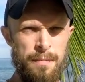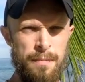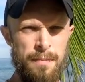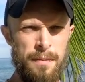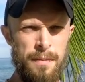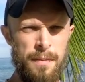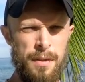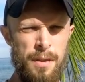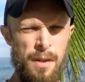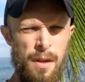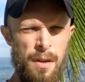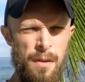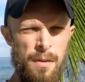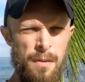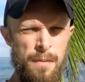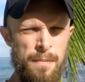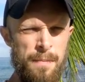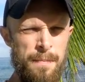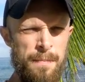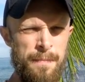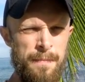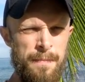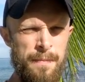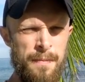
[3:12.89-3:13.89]
So
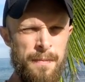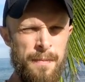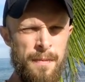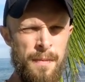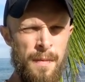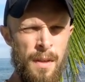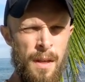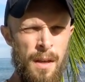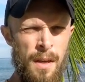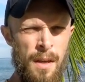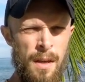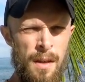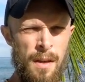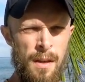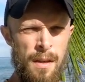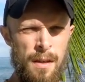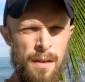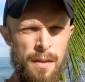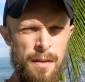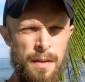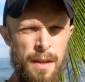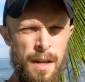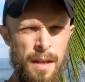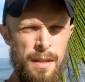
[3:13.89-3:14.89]

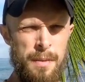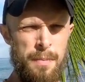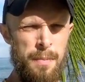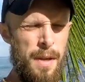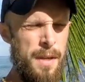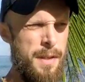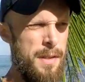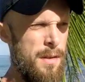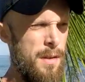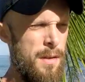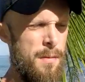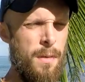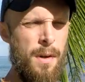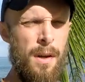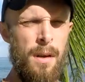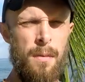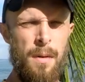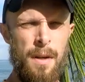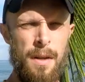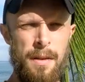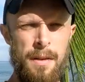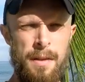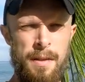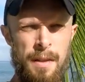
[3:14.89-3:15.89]
that's basically what I
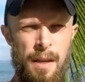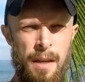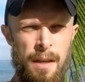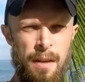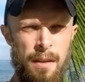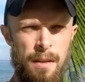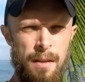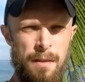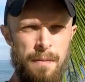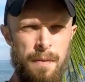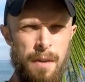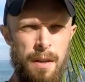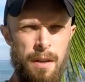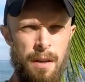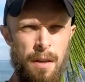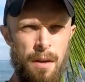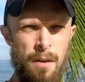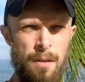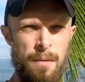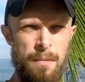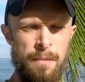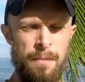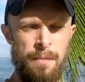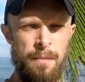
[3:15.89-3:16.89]
wanted to say in this
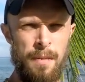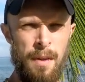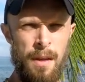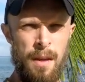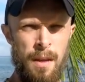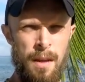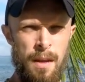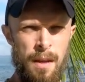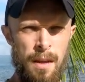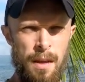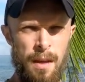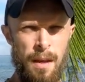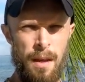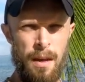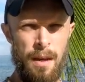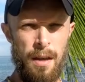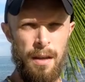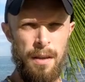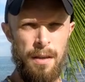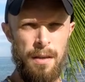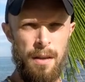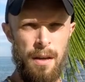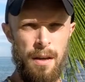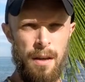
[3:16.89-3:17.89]
video,
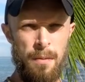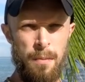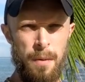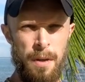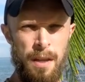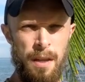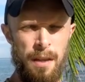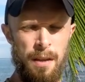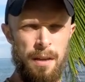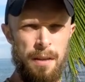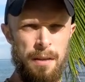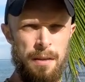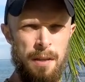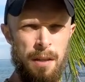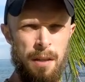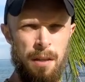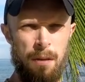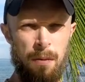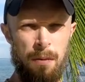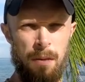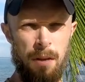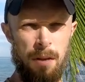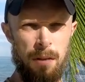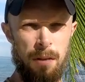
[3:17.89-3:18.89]
and we can
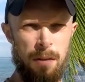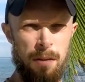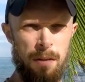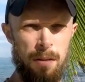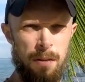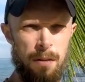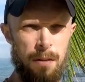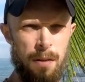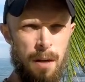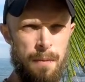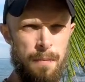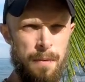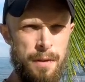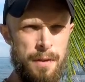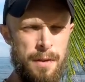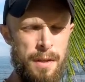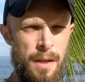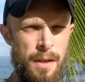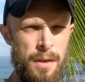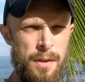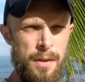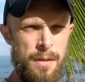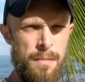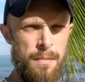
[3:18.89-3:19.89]
continue this
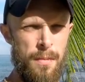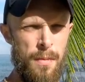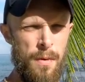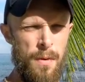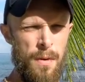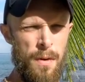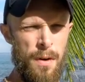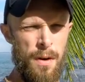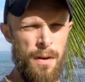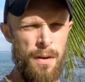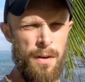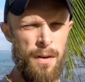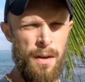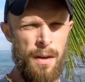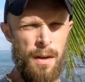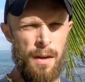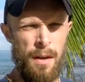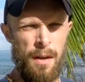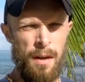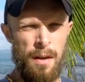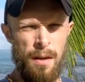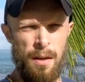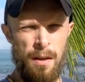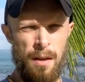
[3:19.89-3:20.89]
conversation more.
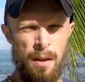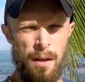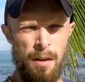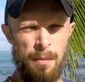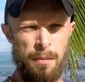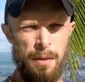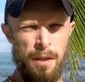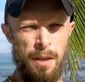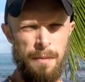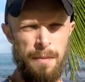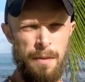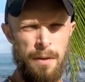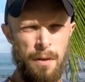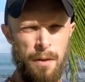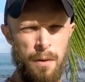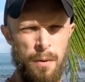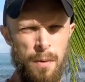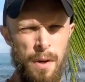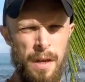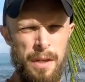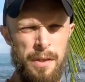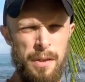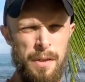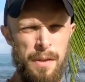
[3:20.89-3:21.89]
Leave your
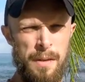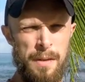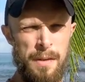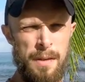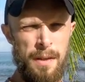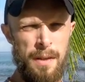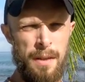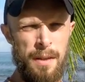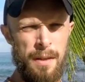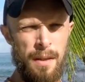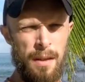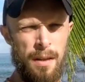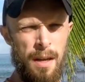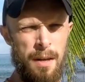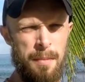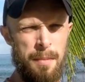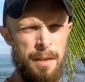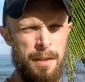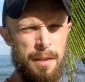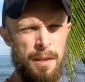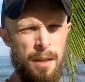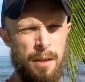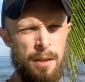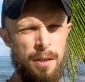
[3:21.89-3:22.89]
questions in the
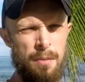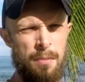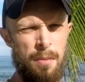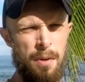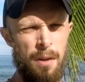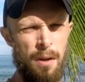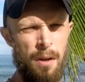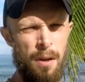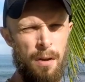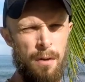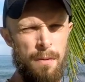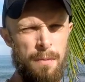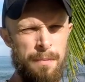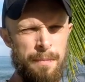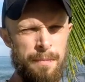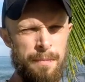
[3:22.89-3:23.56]
comment section below.